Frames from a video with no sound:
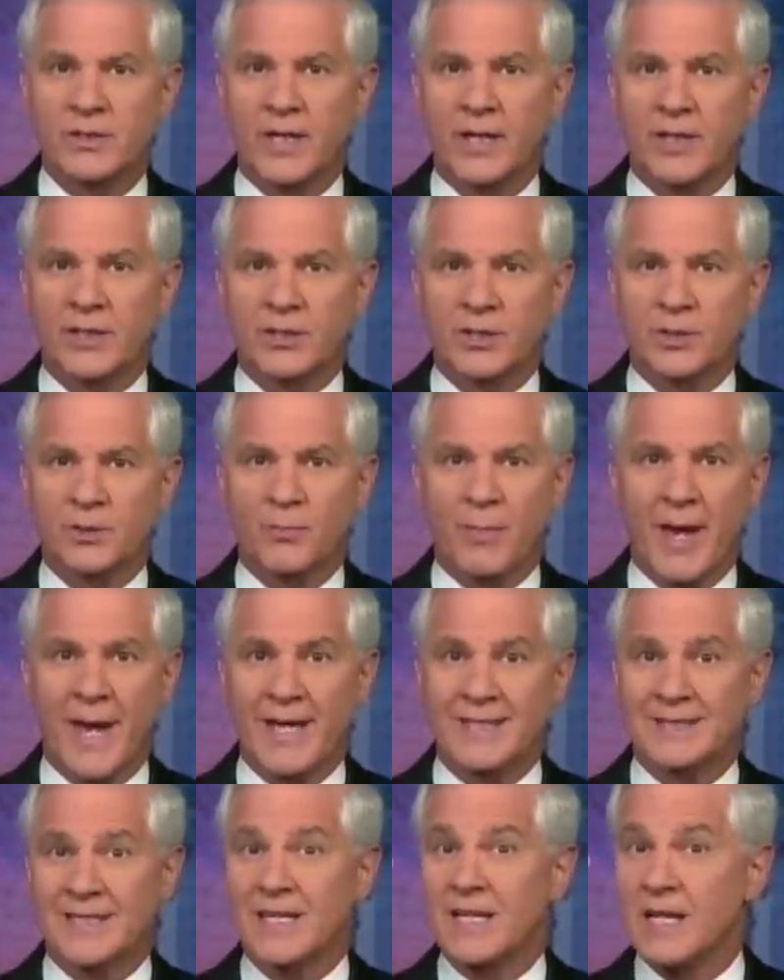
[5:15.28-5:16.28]
Senate just
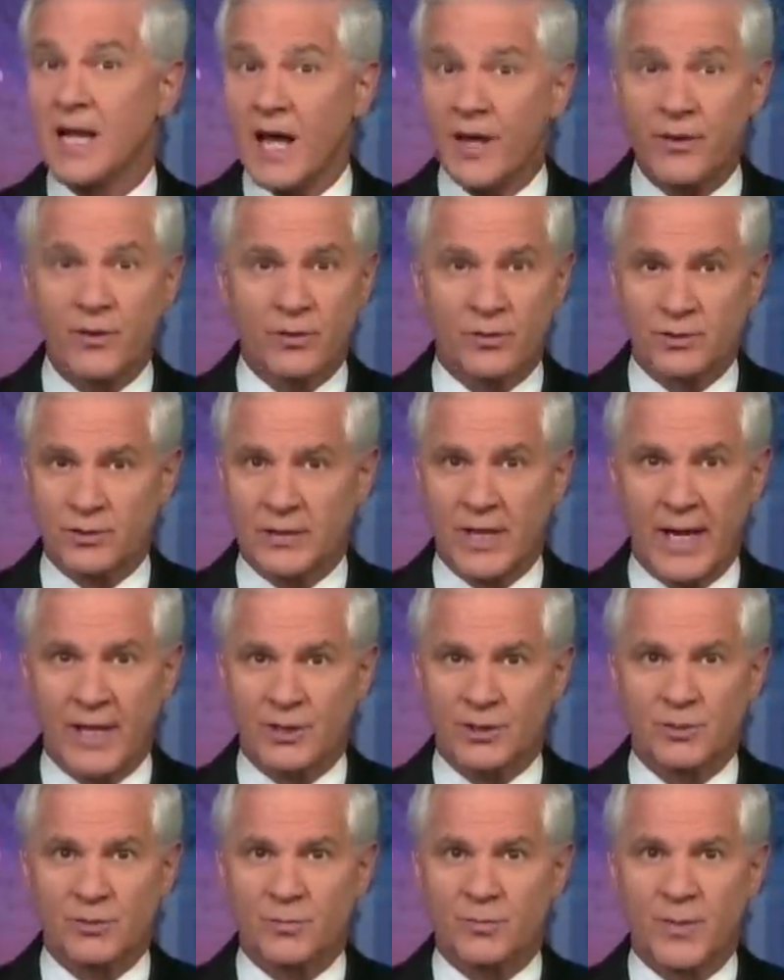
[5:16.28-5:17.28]
passed another
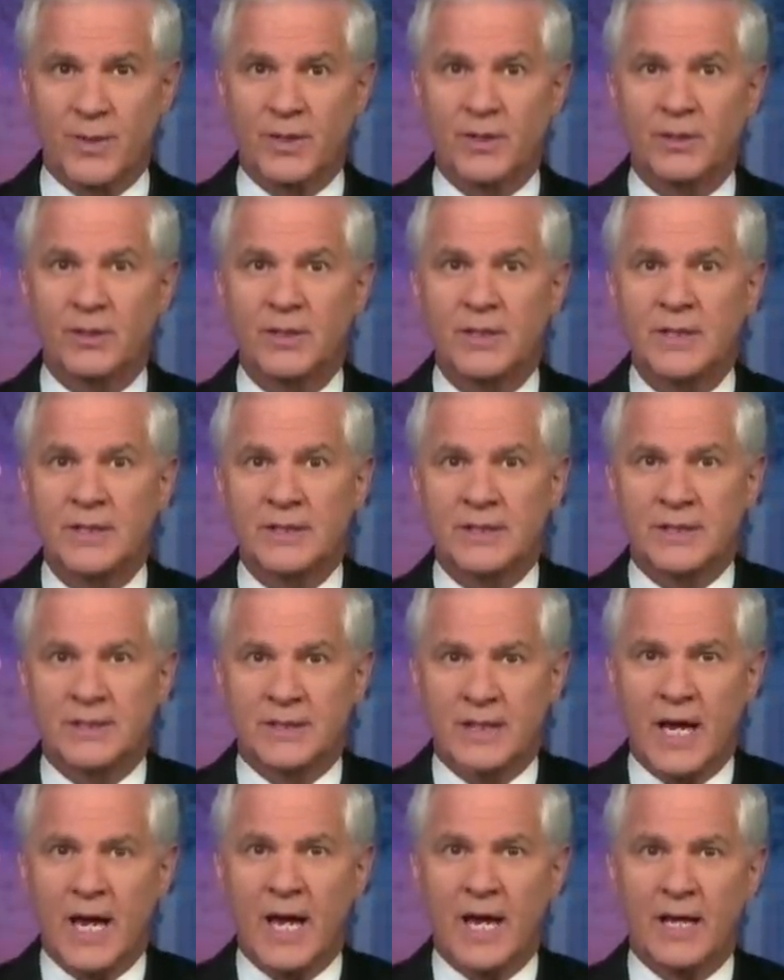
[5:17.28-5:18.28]
sanctions bill
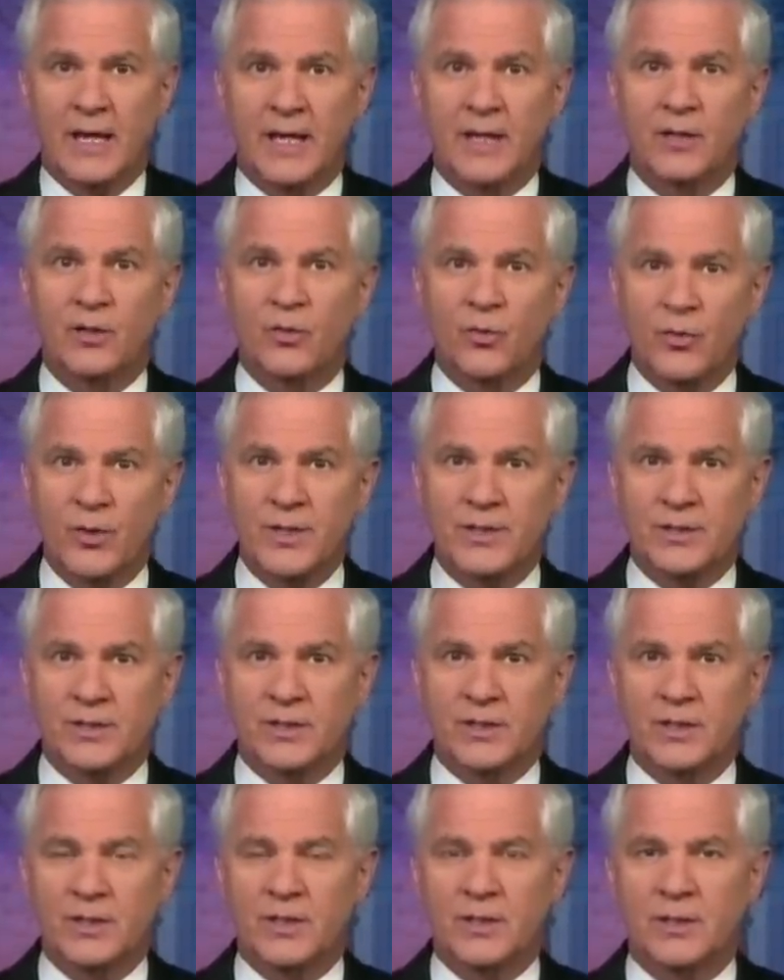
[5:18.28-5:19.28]
today,
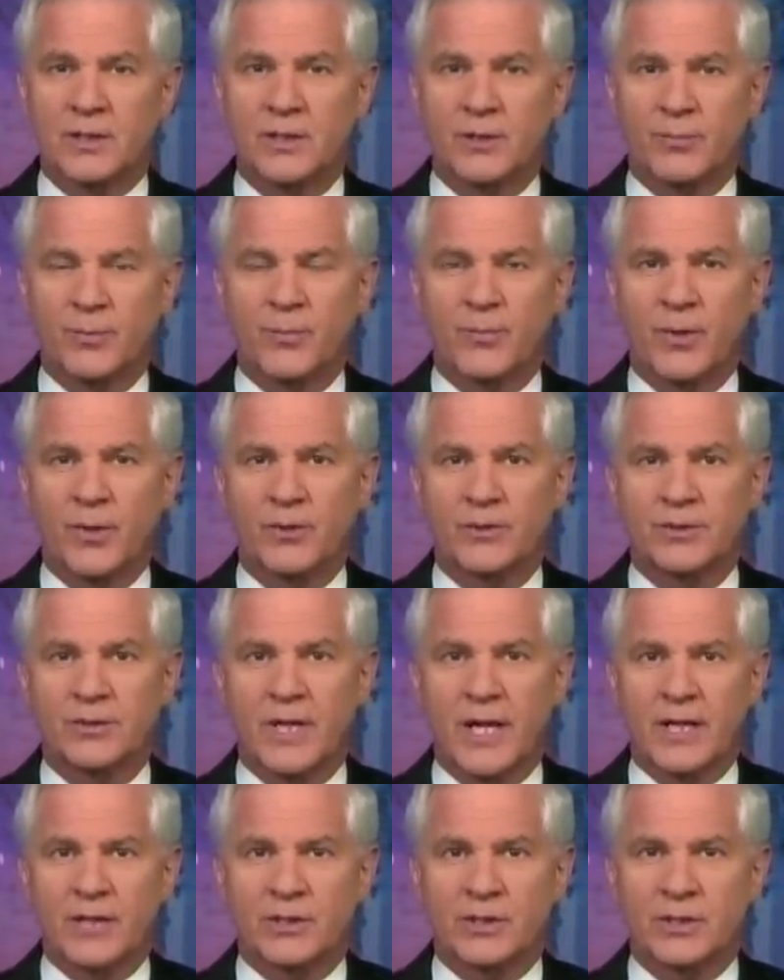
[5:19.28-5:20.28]
increasing the, the proposed
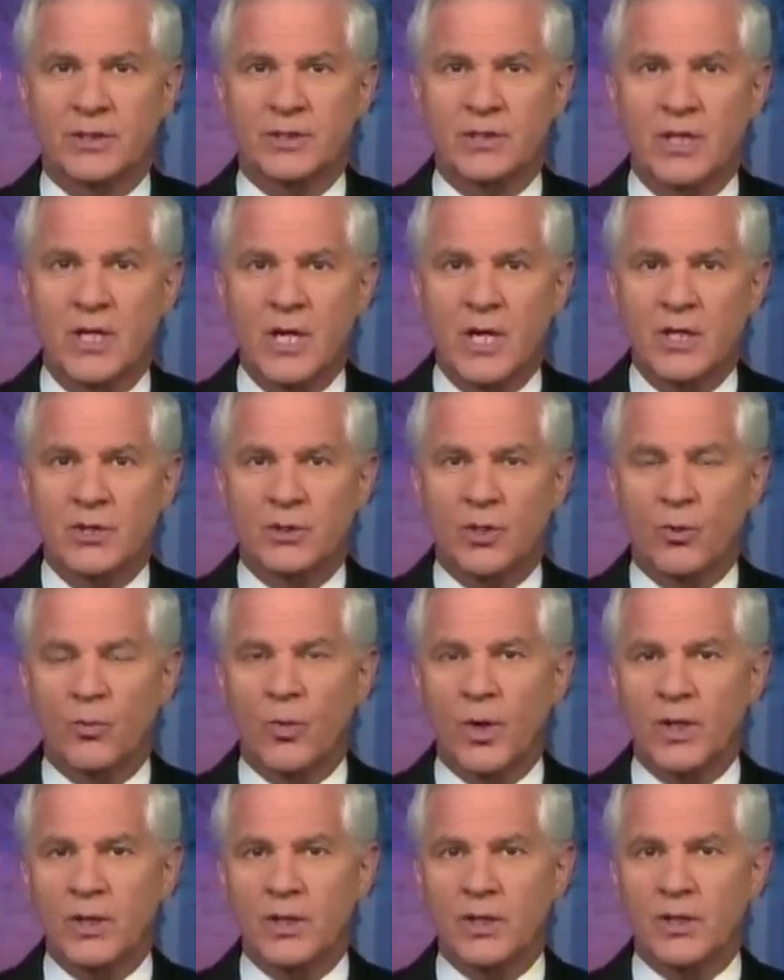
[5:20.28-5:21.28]
sanctions. Mm -hmm. So,
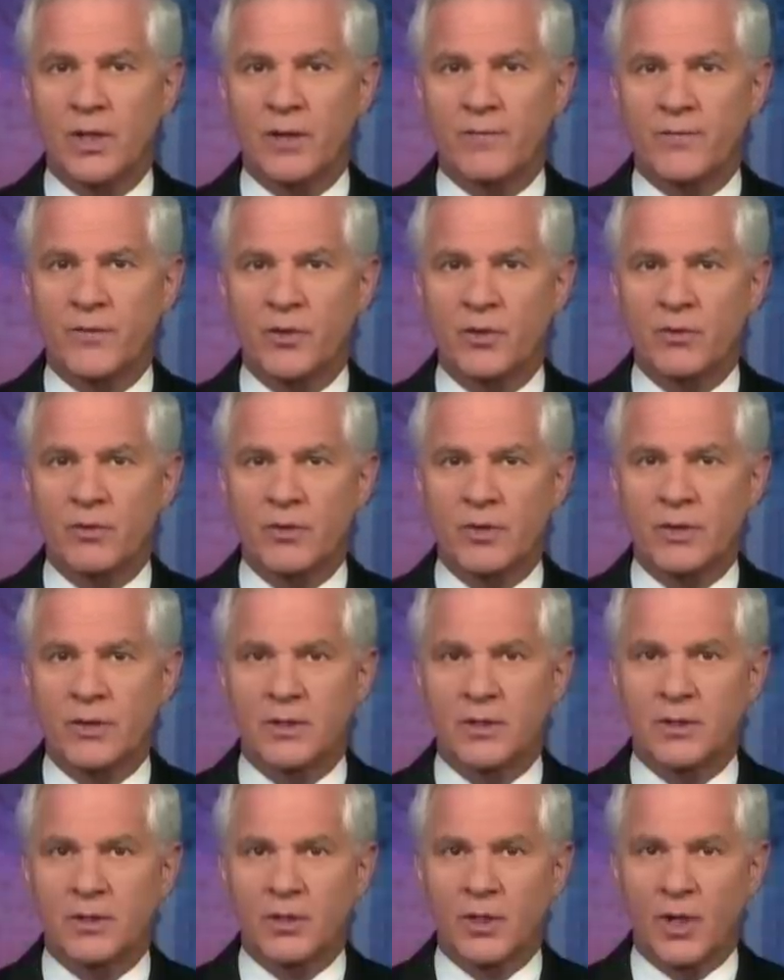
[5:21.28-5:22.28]
what if you're
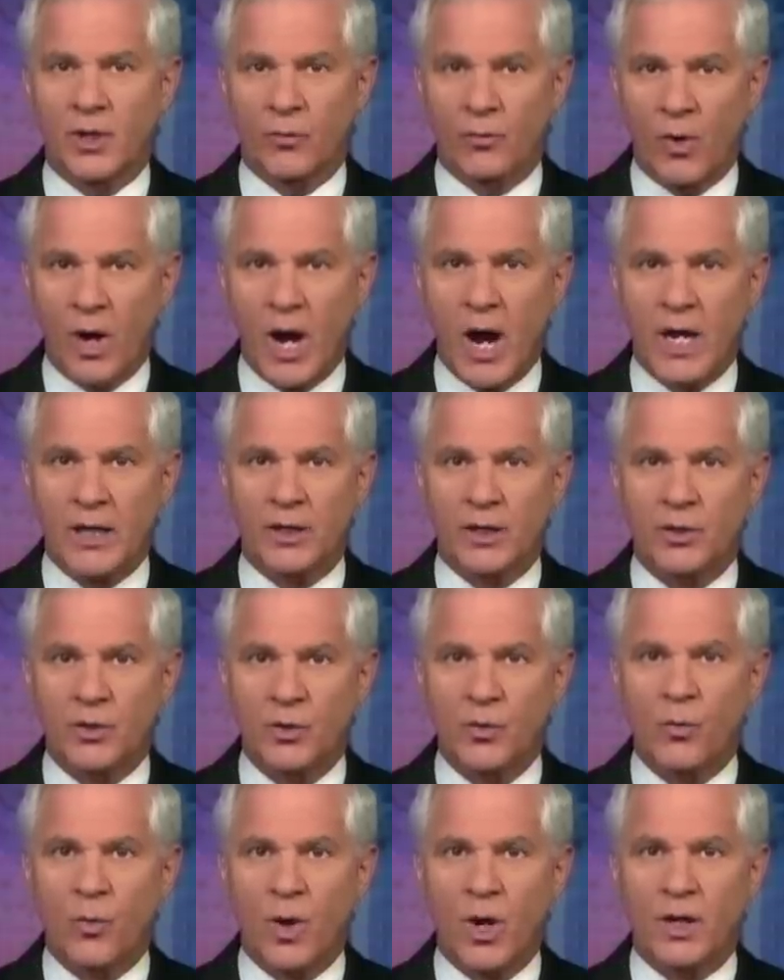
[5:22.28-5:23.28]
Iran and
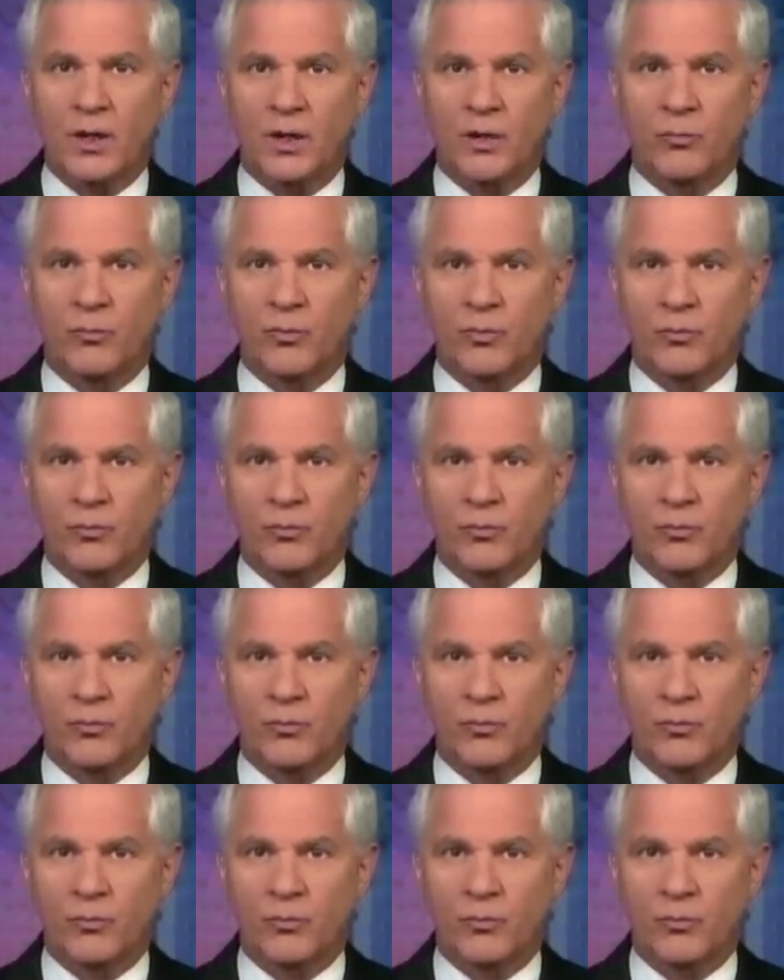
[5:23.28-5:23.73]
you want a